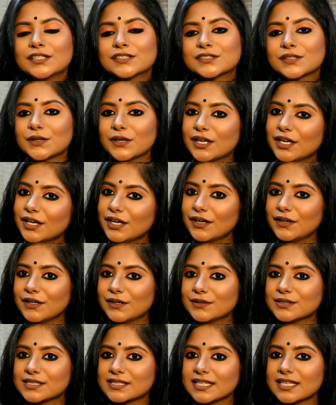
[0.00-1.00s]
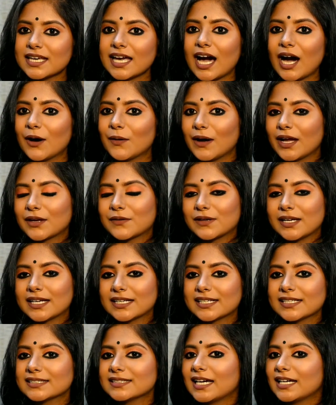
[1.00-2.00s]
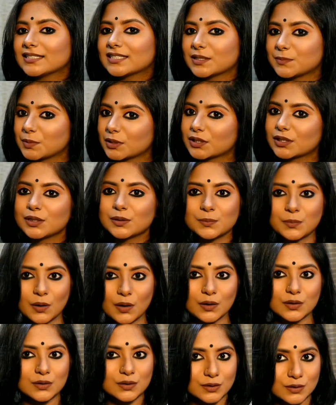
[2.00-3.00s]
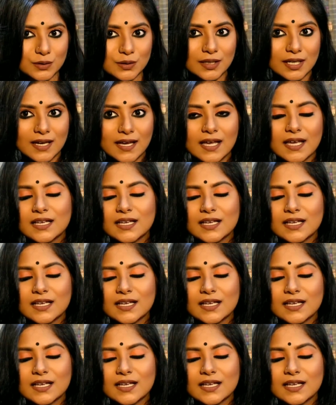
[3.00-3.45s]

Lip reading: So here you see how I created that typical bong look.